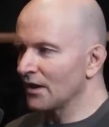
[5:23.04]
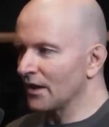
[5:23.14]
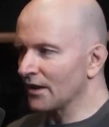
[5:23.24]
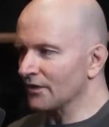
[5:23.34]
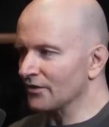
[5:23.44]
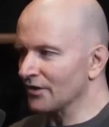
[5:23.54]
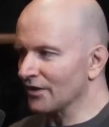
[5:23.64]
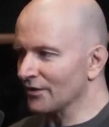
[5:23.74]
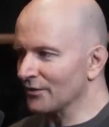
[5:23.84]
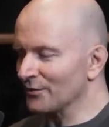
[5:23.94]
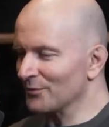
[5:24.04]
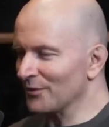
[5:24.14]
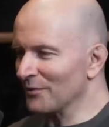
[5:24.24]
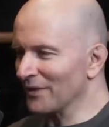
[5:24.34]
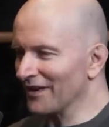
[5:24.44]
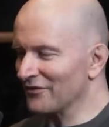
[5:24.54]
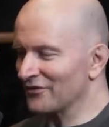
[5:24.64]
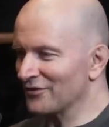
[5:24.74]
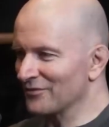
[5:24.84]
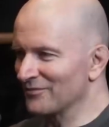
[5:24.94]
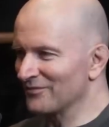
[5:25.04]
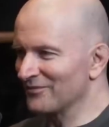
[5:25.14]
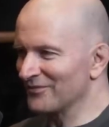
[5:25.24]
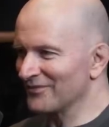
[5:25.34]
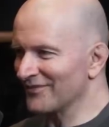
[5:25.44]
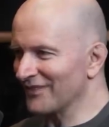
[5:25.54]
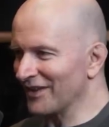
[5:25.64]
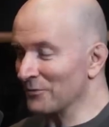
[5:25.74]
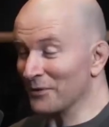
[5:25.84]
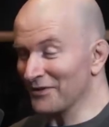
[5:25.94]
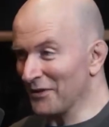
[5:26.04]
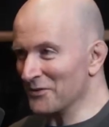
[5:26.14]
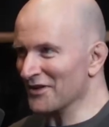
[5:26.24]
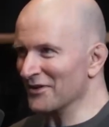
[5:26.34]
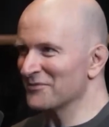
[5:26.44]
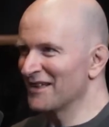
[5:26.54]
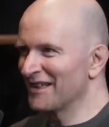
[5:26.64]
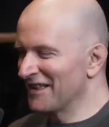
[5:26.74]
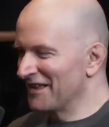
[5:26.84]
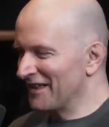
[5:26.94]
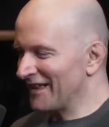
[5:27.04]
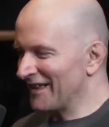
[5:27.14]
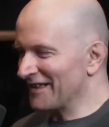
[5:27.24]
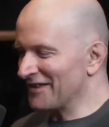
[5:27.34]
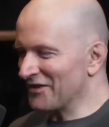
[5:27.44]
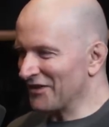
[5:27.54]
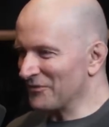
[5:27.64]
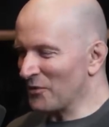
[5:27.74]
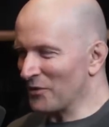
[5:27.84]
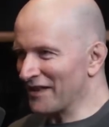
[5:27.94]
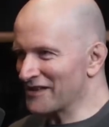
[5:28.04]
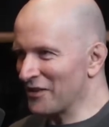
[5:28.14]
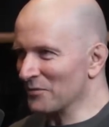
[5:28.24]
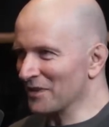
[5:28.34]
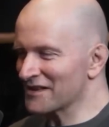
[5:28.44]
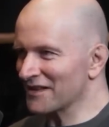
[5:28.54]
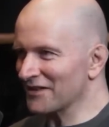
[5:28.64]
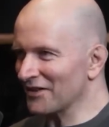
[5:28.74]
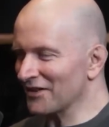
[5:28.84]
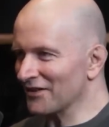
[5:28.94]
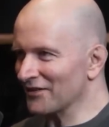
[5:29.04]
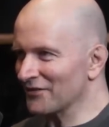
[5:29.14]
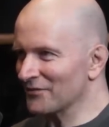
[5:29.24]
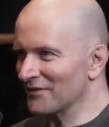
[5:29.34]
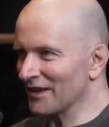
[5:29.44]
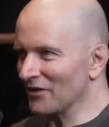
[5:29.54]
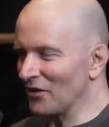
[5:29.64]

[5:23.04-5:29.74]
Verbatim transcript: and uh, we were left uh, with no gym, and uh, more or less homeless in in